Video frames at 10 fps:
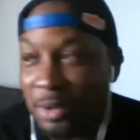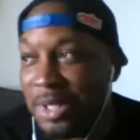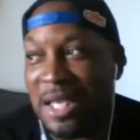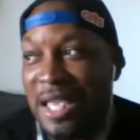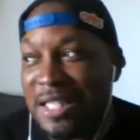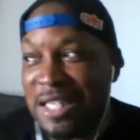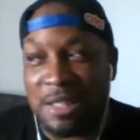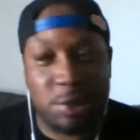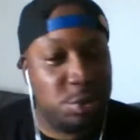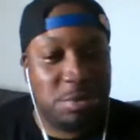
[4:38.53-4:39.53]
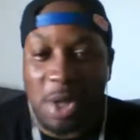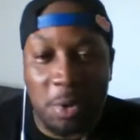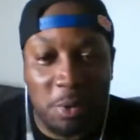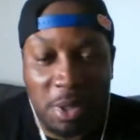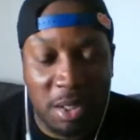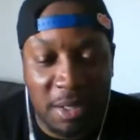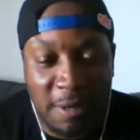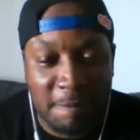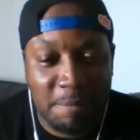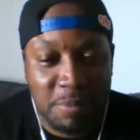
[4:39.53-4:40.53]
is he a 2? No,
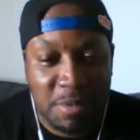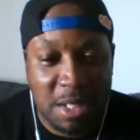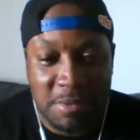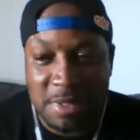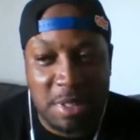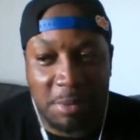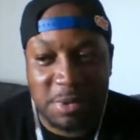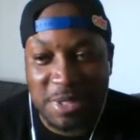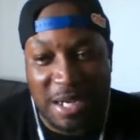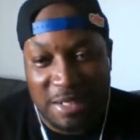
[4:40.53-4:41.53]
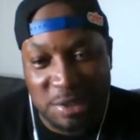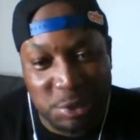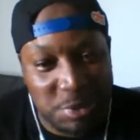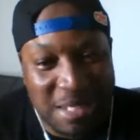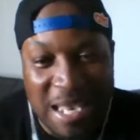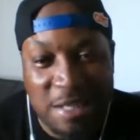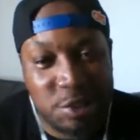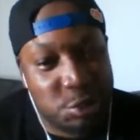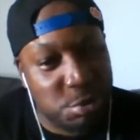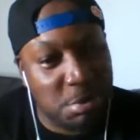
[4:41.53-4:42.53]
MCW is not a 2. He can't
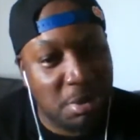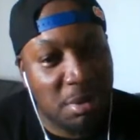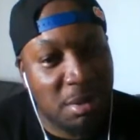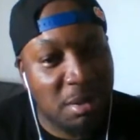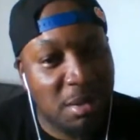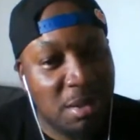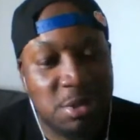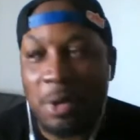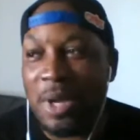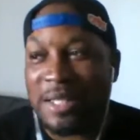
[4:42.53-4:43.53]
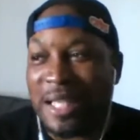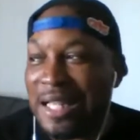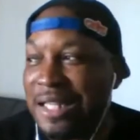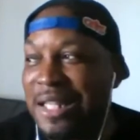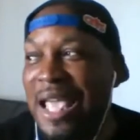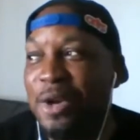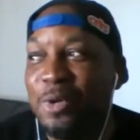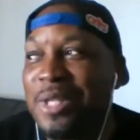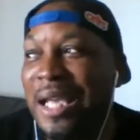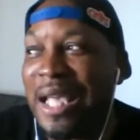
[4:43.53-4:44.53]
shoot. So at the end of the day, who's
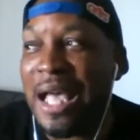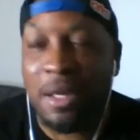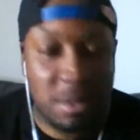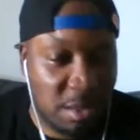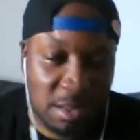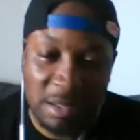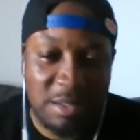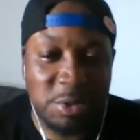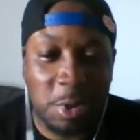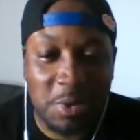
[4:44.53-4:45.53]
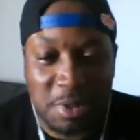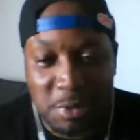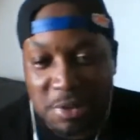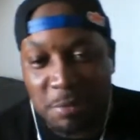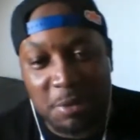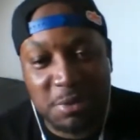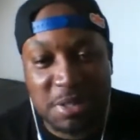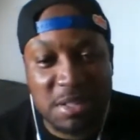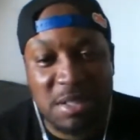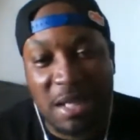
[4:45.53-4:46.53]
that guy? You know that Khris
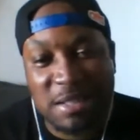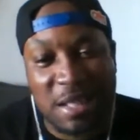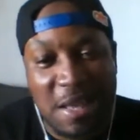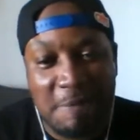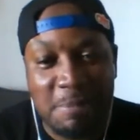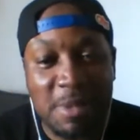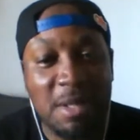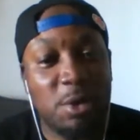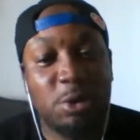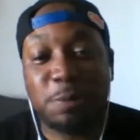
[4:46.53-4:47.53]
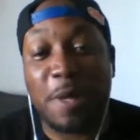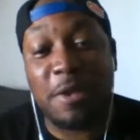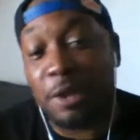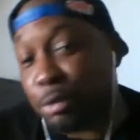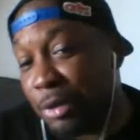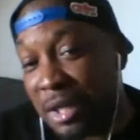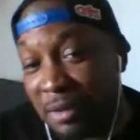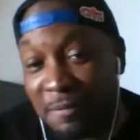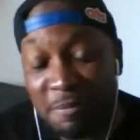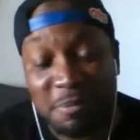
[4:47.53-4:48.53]
Middleton's next to him. Who's playing the 3?
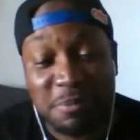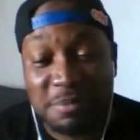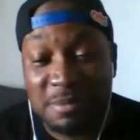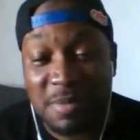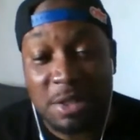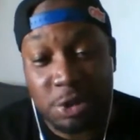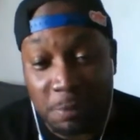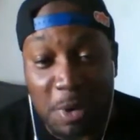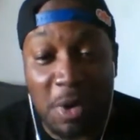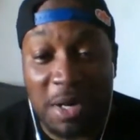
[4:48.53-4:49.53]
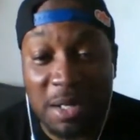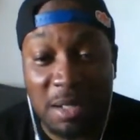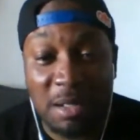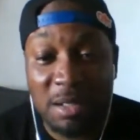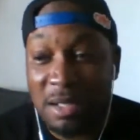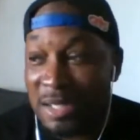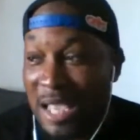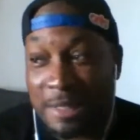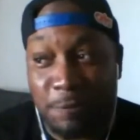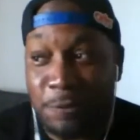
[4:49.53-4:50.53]
Jabari. At
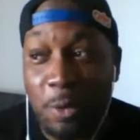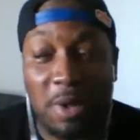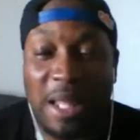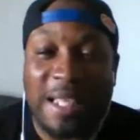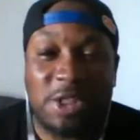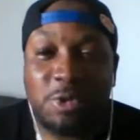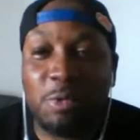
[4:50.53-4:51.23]
the 4, like Greg